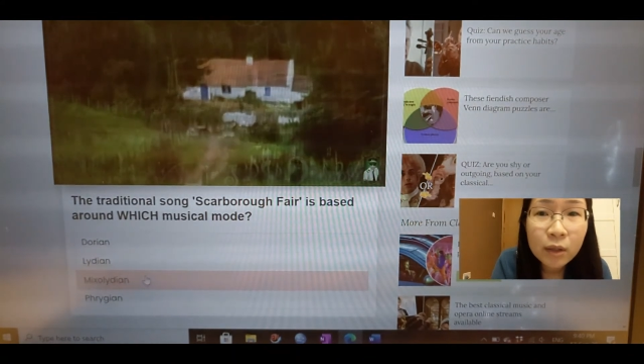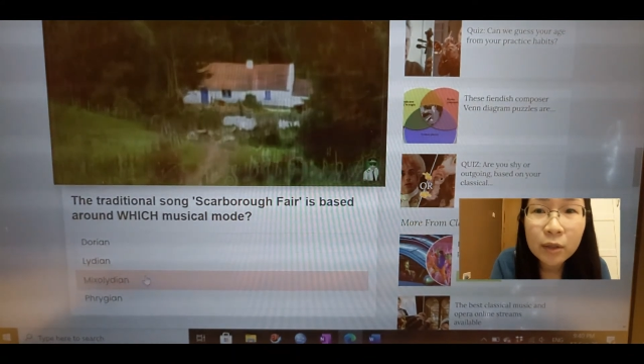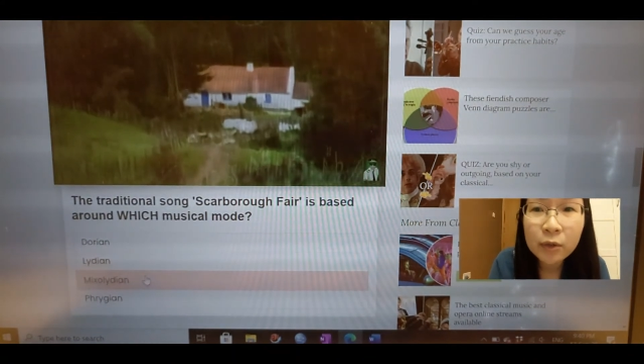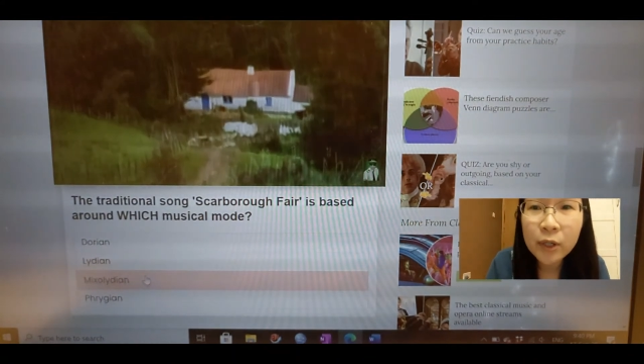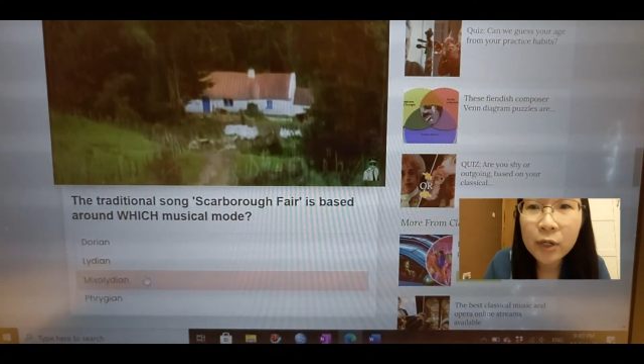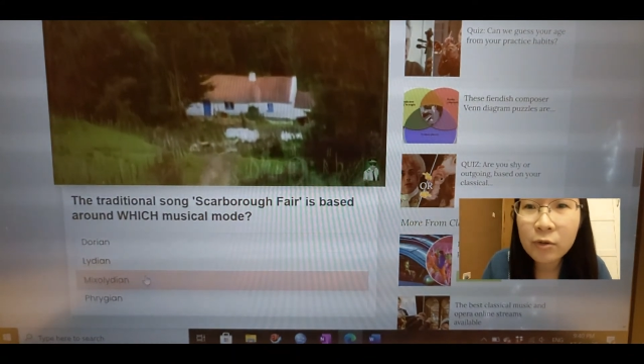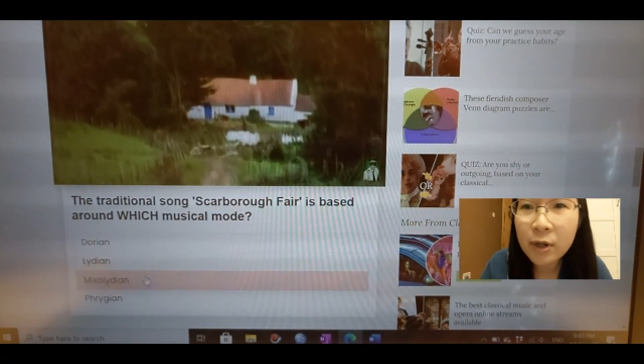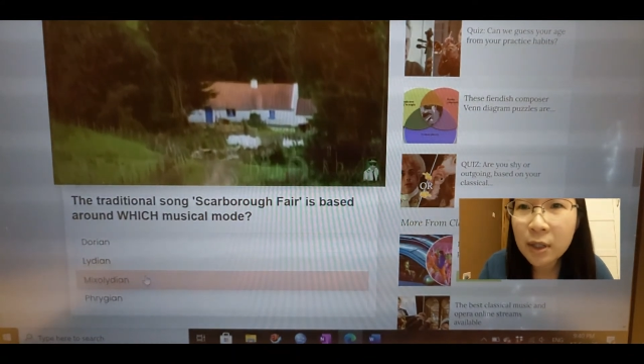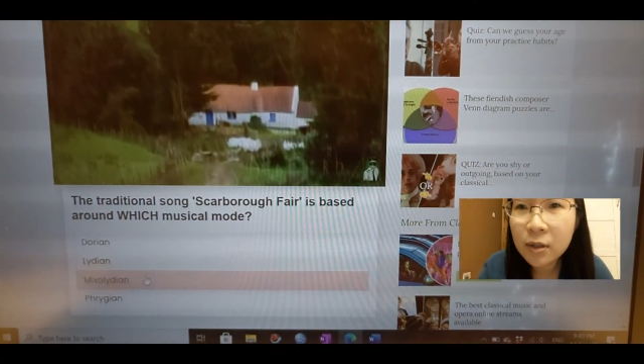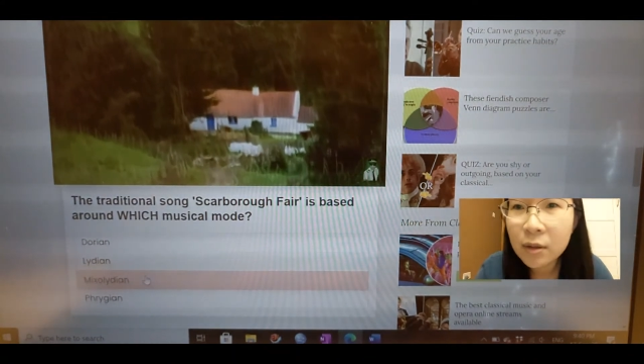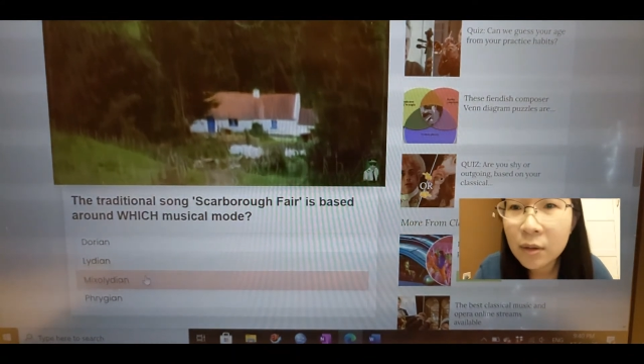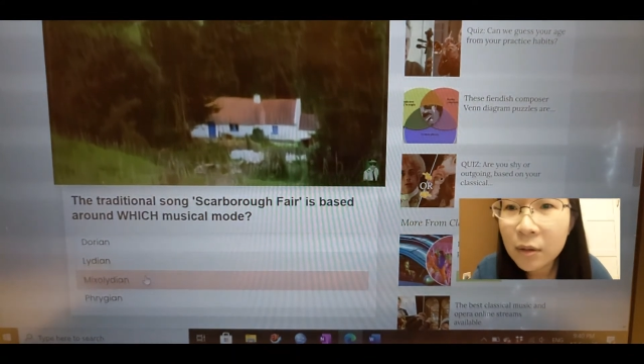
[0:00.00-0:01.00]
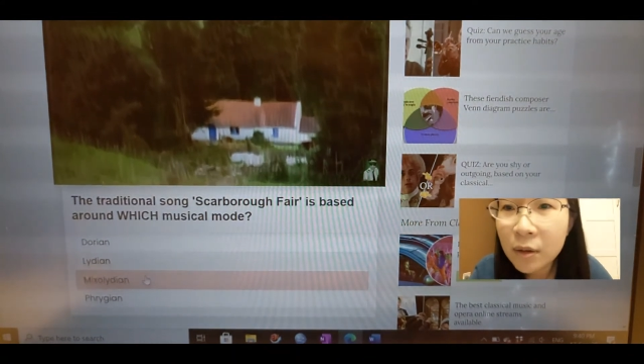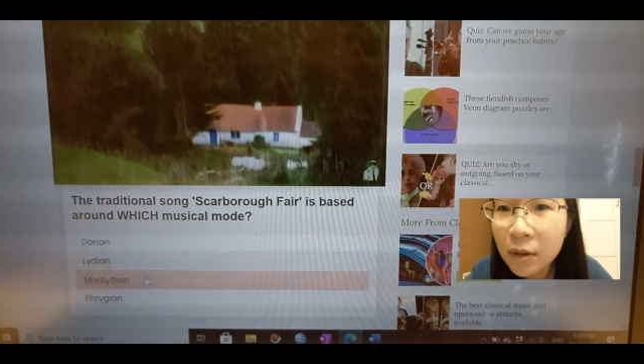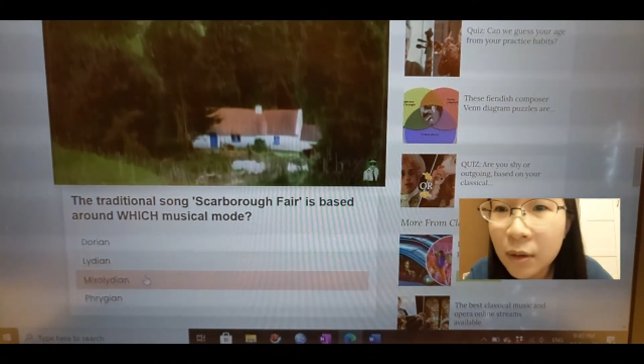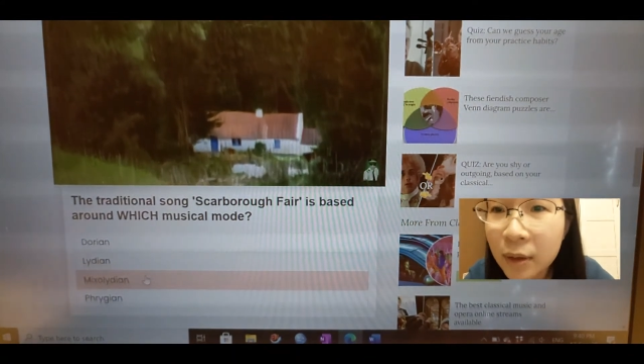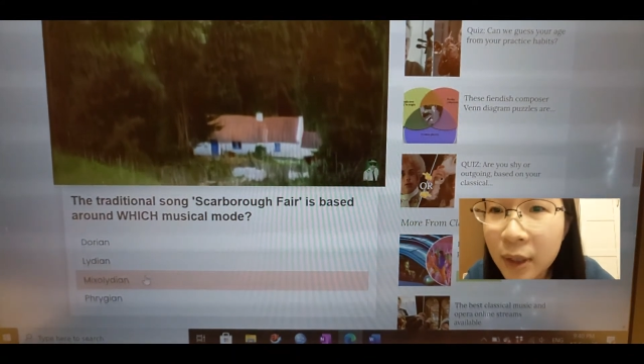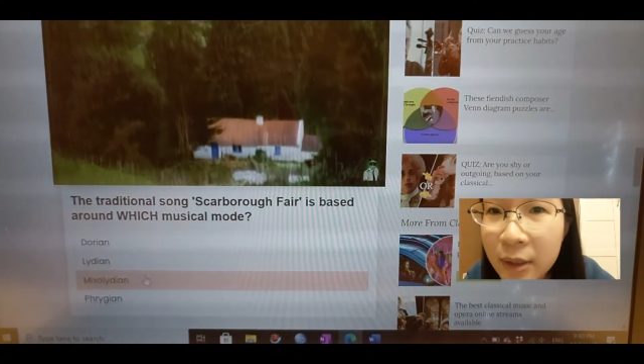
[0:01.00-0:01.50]
Can you hear it?
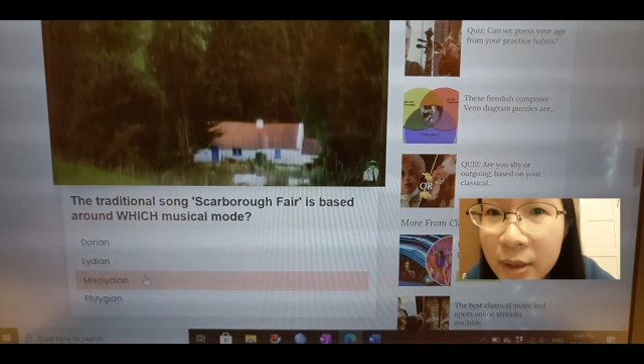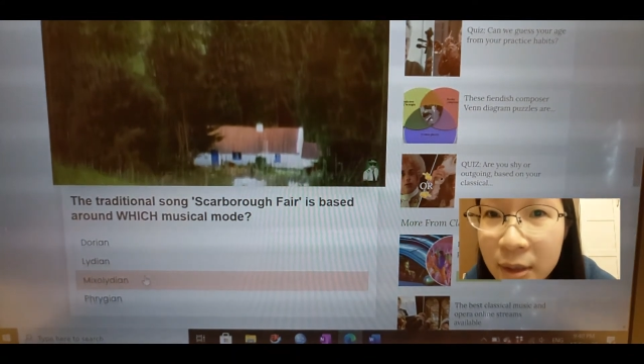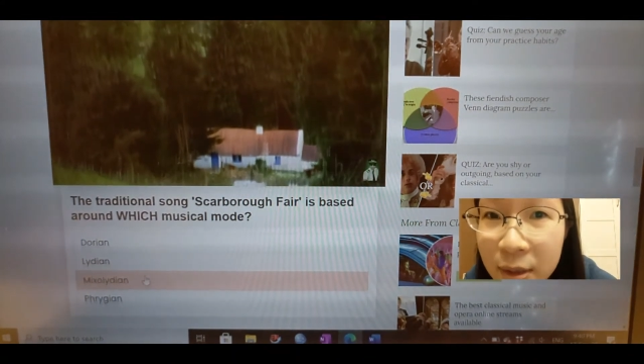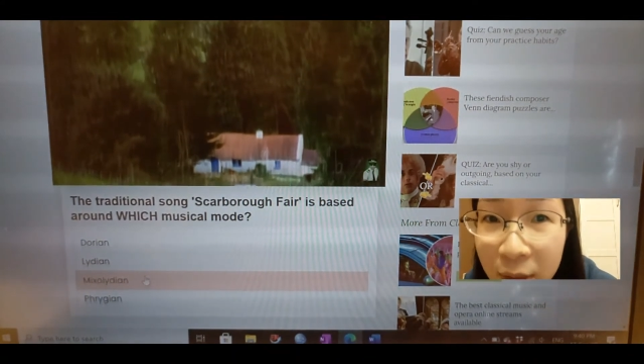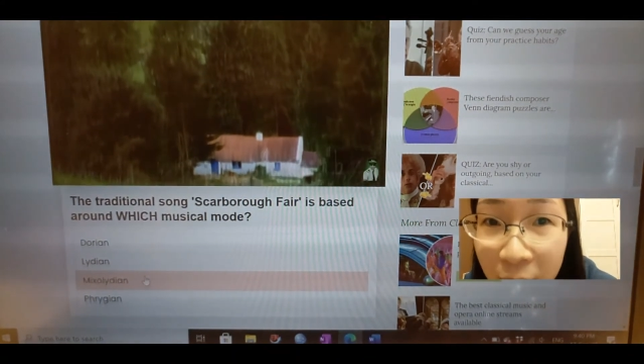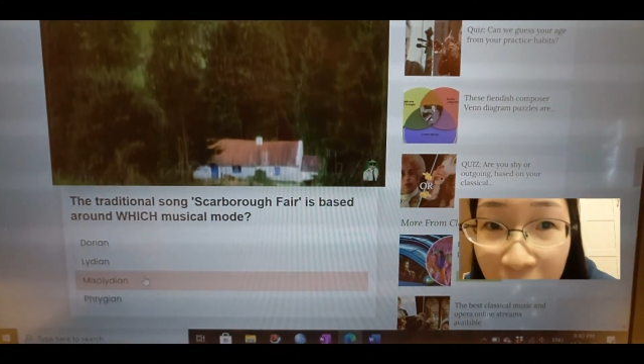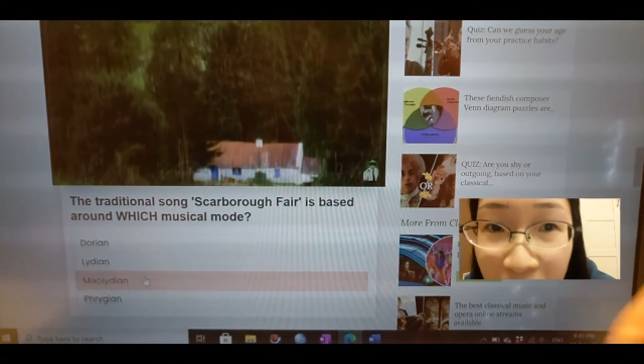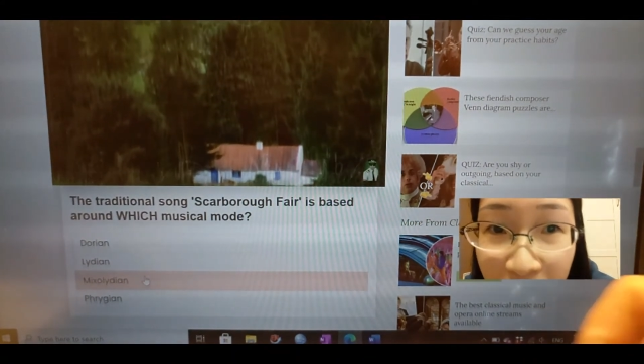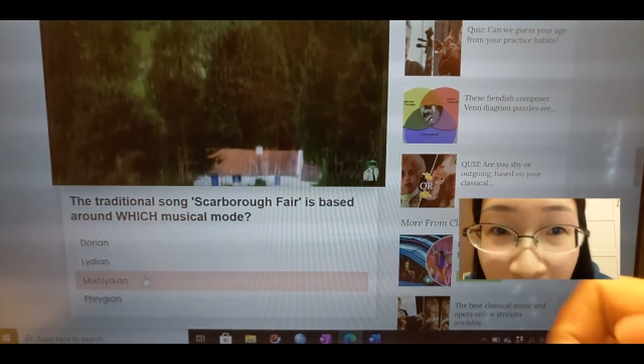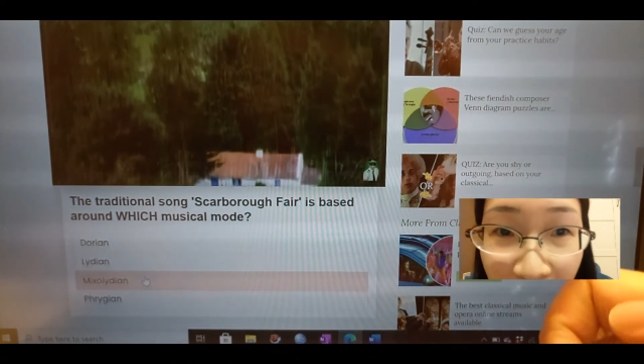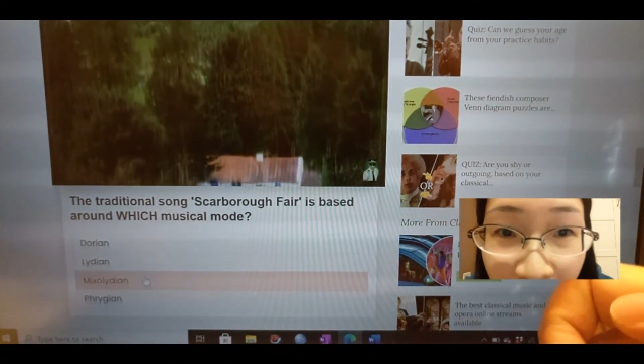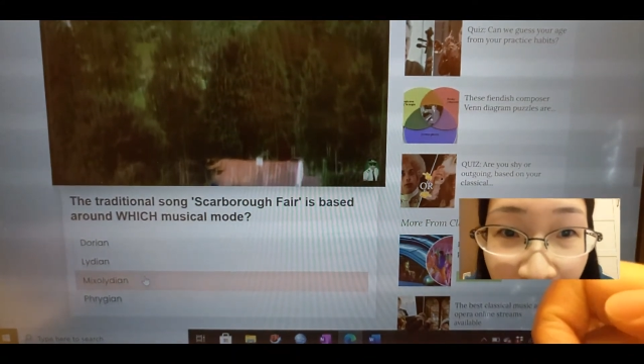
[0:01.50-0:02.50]
Let's see, let's make